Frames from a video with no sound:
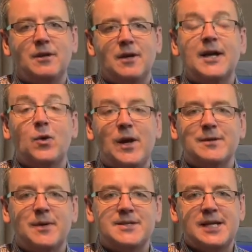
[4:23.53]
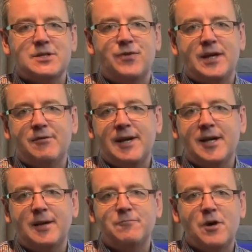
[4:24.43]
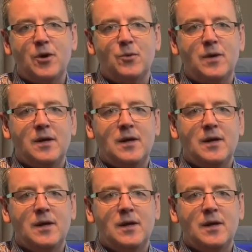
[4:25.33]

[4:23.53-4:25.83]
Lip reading: I quit my 6-figure income role.